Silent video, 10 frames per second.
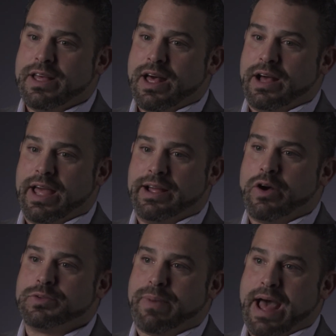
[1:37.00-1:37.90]
again,
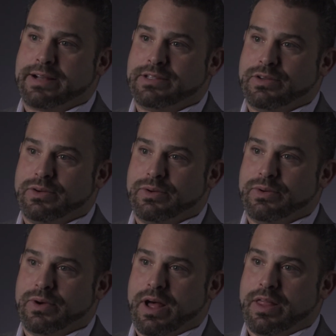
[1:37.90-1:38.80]
goes back
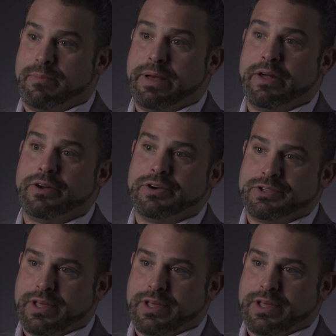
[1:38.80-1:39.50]
to the pillars